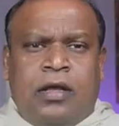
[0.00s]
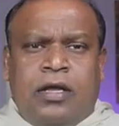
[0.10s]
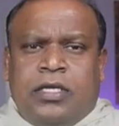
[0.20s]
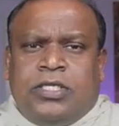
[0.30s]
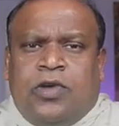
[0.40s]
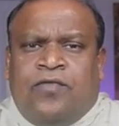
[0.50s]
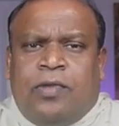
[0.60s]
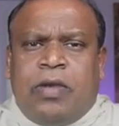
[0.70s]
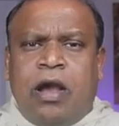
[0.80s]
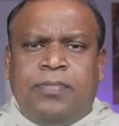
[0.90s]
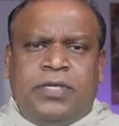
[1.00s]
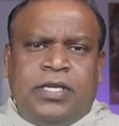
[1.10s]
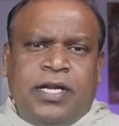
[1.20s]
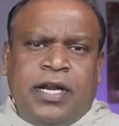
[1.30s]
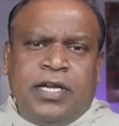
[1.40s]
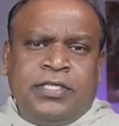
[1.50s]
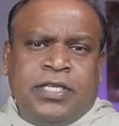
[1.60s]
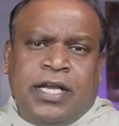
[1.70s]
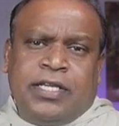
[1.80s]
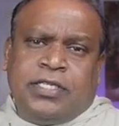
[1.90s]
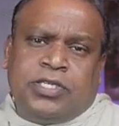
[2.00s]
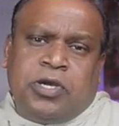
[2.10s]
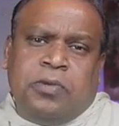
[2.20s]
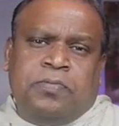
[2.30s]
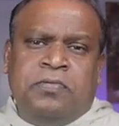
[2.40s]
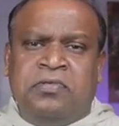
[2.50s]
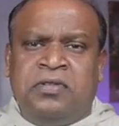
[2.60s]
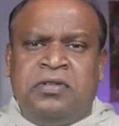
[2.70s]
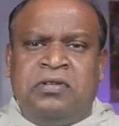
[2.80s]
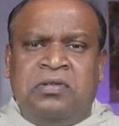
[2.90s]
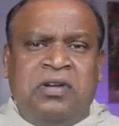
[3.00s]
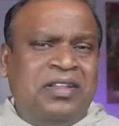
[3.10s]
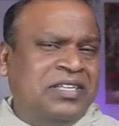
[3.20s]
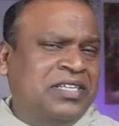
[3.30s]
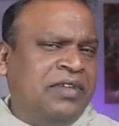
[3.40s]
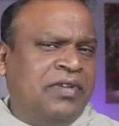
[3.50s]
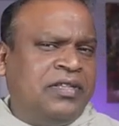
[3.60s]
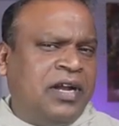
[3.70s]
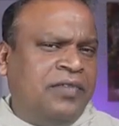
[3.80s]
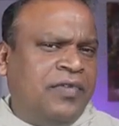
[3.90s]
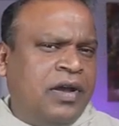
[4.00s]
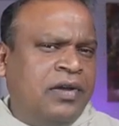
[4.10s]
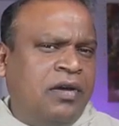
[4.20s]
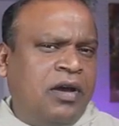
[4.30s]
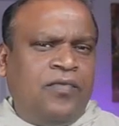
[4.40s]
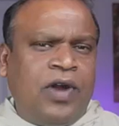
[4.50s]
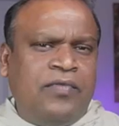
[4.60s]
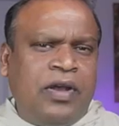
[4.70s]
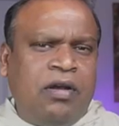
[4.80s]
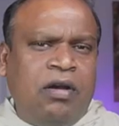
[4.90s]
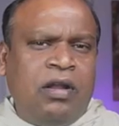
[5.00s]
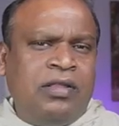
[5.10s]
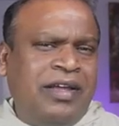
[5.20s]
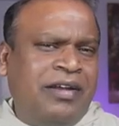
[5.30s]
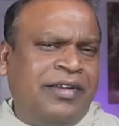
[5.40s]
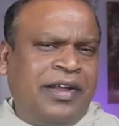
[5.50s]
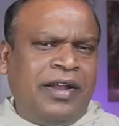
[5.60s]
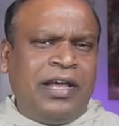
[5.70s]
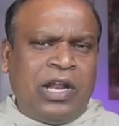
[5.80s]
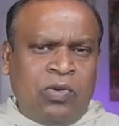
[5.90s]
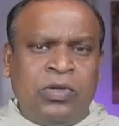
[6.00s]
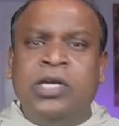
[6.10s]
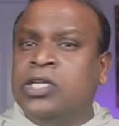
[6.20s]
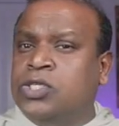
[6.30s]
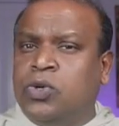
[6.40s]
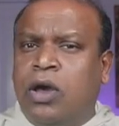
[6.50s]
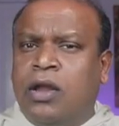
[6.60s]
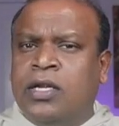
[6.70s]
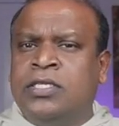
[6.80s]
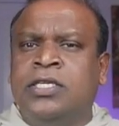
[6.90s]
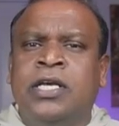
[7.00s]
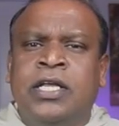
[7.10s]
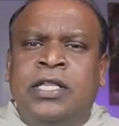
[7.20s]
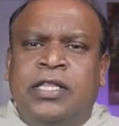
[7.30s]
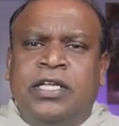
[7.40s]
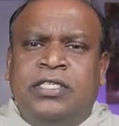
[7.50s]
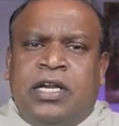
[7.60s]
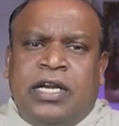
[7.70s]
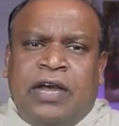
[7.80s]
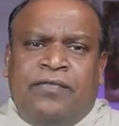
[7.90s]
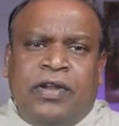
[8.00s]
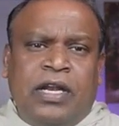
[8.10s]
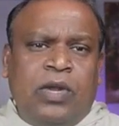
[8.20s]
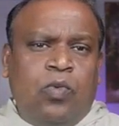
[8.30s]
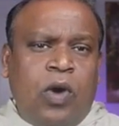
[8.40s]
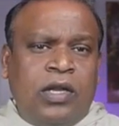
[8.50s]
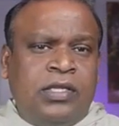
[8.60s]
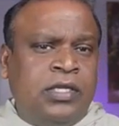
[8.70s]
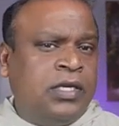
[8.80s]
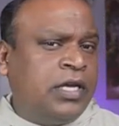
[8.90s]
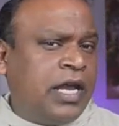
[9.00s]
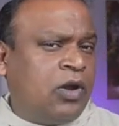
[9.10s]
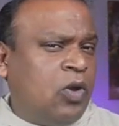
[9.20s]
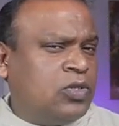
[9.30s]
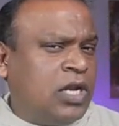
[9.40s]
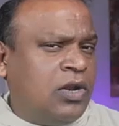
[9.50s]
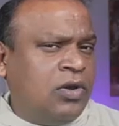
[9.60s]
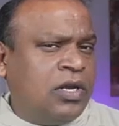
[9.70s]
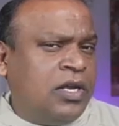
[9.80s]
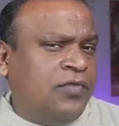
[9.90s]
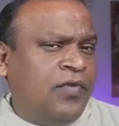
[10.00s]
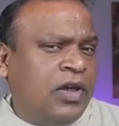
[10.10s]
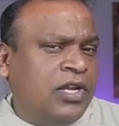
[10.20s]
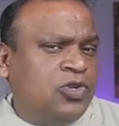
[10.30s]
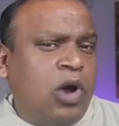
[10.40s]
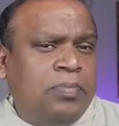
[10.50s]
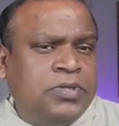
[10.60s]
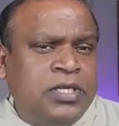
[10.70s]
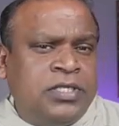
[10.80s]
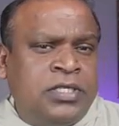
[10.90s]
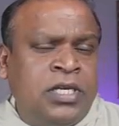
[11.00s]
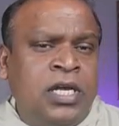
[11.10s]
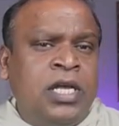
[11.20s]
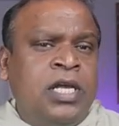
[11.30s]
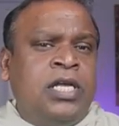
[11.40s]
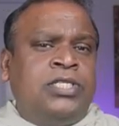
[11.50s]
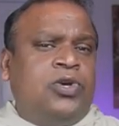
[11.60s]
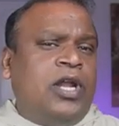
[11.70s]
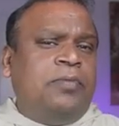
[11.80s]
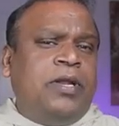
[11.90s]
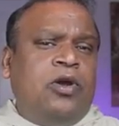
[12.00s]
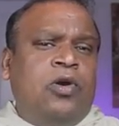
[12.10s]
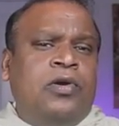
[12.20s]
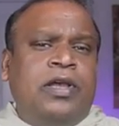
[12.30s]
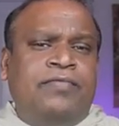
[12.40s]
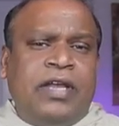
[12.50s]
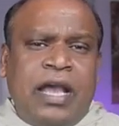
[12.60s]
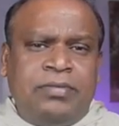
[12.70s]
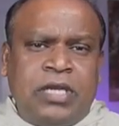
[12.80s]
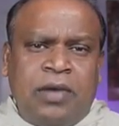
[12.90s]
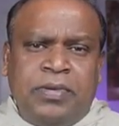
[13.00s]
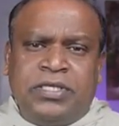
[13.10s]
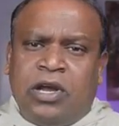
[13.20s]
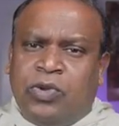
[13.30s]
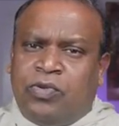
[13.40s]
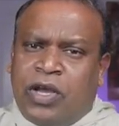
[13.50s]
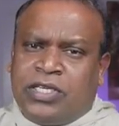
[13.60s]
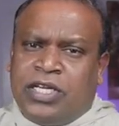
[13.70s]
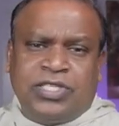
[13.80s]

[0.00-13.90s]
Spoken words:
So for my option traders, here's a scoop. Look at the January 35 or 45 call. They are trading around $2. These are definitely worth a closer look if you are into options. So let me know if the GameStop is on your watch list or